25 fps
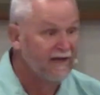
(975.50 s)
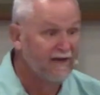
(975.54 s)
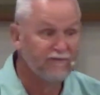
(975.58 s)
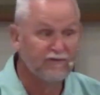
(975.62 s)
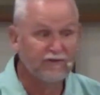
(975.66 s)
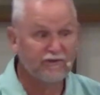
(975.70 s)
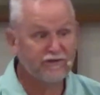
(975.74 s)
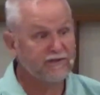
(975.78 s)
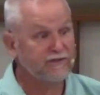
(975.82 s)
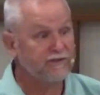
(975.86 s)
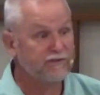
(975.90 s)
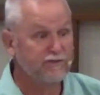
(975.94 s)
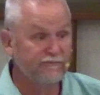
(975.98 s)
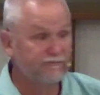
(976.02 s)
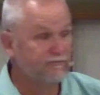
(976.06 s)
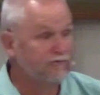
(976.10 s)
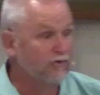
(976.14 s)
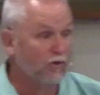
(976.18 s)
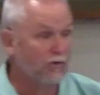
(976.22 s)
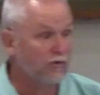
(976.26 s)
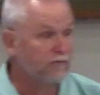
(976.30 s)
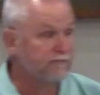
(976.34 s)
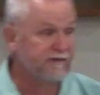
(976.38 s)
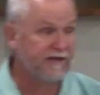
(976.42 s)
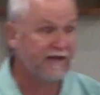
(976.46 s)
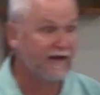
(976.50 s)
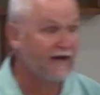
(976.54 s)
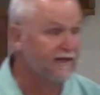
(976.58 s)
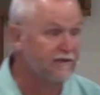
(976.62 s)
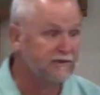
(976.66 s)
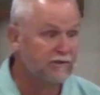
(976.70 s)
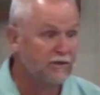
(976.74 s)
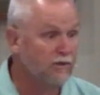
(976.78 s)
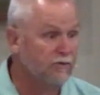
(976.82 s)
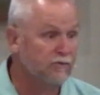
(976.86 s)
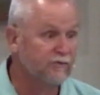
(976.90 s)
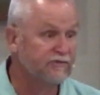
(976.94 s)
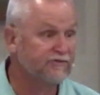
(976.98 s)
everything you've told me I
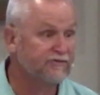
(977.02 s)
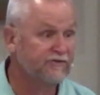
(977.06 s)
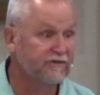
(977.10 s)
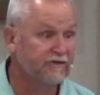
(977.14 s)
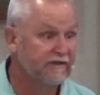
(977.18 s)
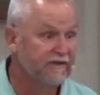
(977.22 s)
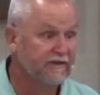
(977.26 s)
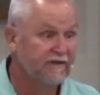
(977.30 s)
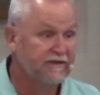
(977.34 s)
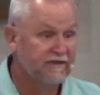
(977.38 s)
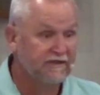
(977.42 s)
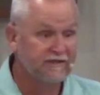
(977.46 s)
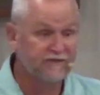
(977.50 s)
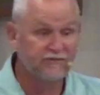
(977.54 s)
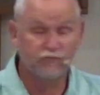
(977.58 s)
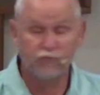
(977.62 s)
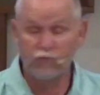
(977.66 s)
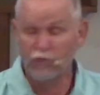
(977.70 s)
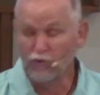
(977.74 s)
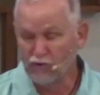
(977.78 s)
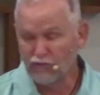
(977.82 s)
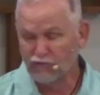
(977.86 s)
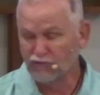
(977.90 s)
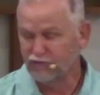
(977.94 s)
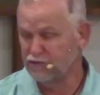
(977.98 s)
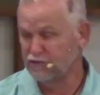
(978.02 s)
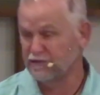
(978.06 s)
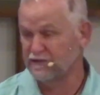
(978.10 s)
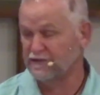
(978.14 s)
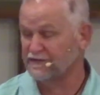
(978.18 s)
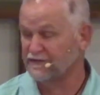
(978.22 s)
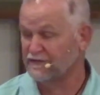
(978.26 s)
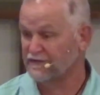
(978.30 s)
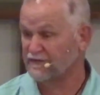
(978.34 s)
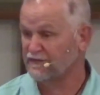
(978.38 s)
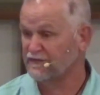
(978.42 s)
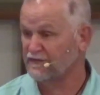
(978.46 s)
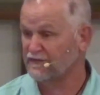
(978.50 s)
know is, is
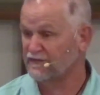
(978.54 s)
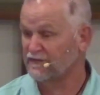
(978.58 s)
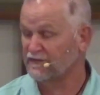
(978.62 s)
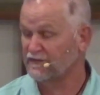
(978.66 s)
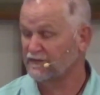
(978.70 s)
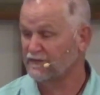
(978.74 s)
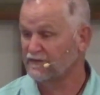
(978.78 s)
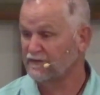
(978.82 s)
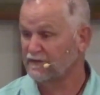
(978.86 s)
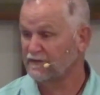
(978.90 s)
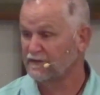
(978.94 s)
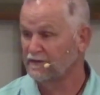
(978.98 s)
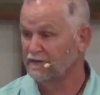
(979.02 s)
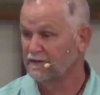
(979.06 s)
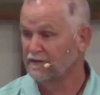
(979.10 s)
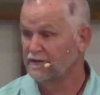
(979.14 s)
worthless.